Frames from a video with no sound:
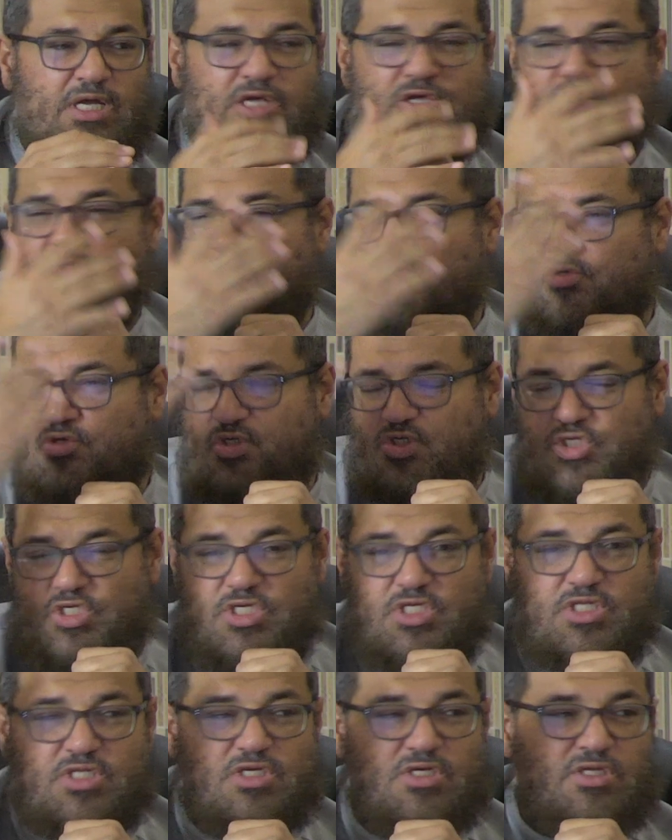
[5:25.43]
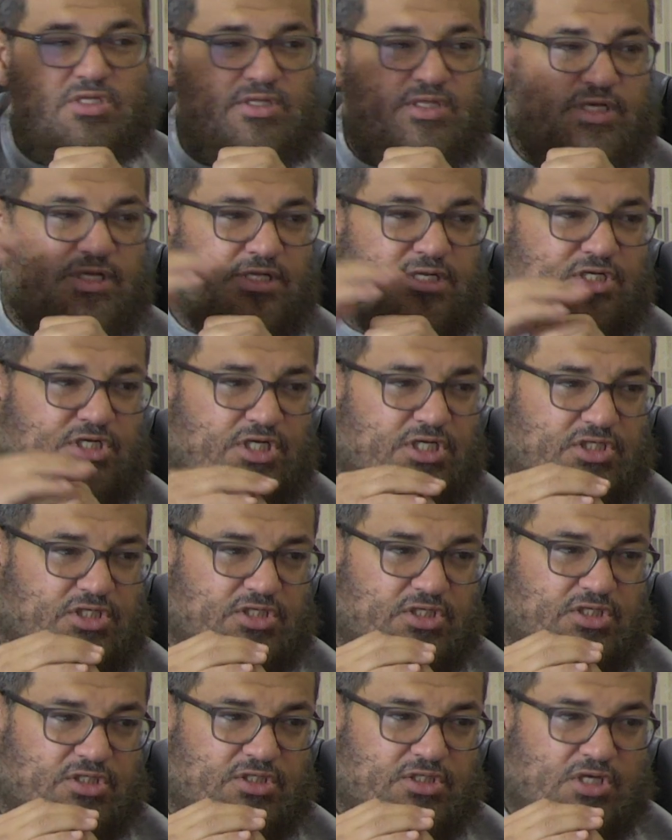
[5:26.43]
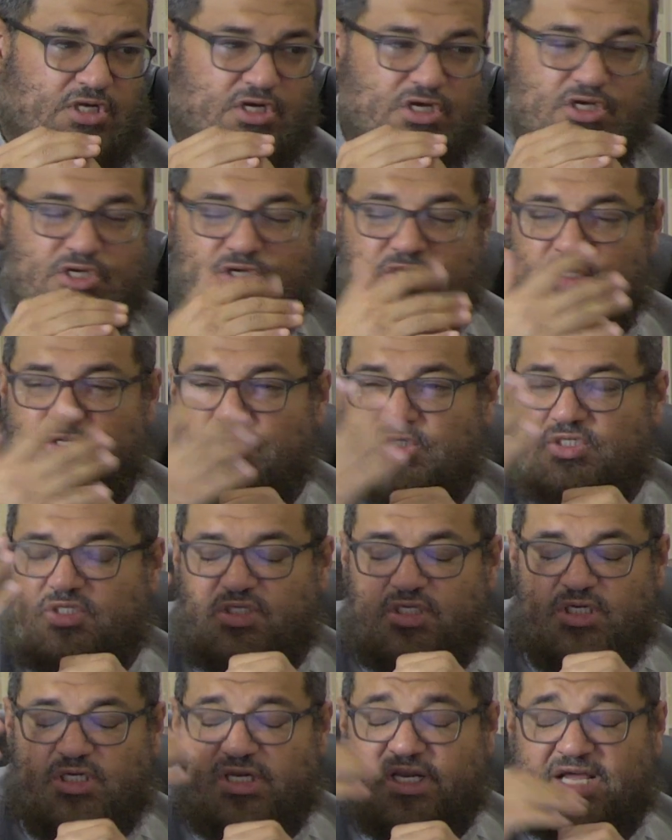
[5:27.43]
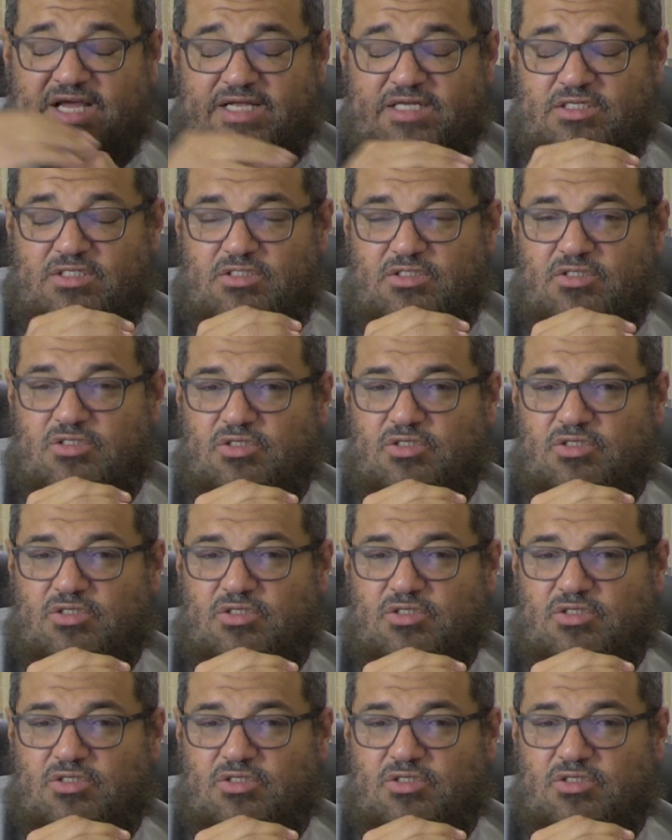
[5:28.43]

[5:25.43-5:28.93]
You don't see the justice. You don't see light.